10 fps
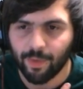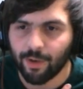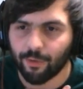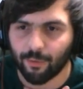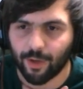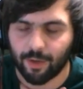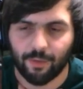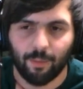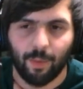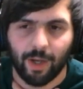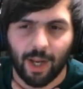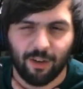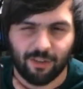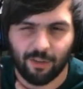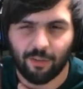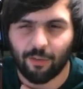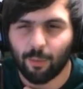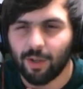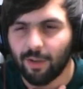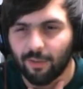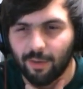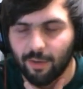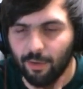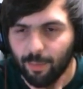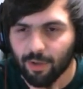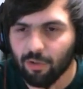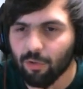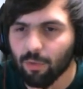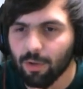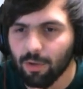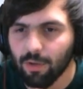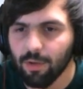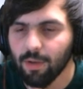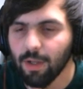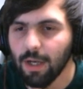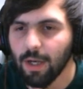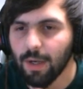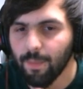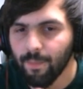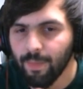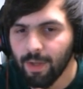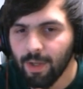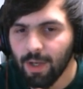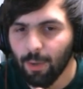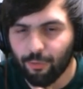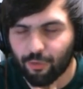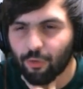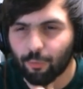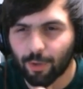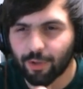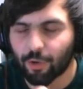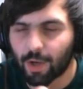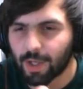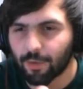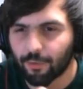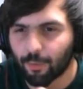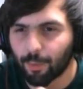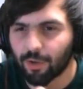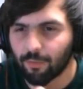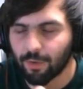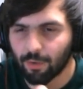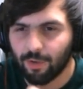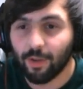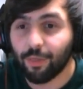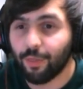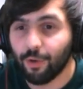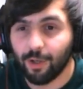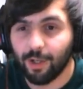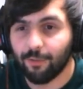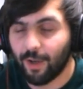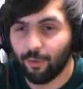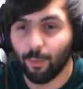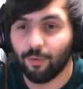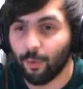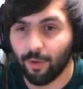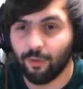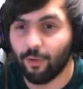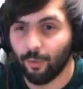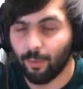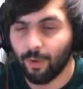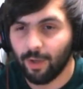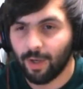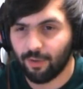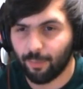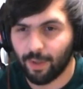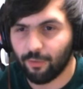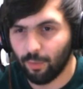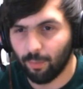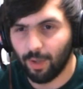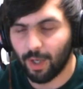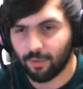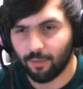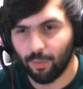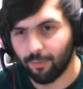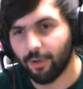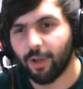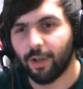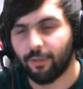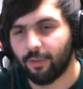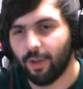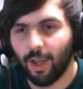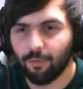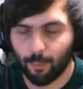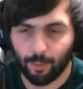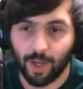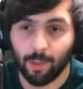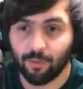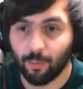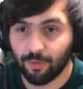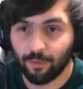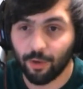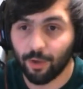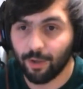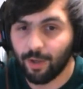So it's like the mitigation suite is a little bit short. I was just really trying out the suppression field, because in theory, if I do a 2 and a 2, I spend 2 to block, 2 different dice, and 4 damage, which is good.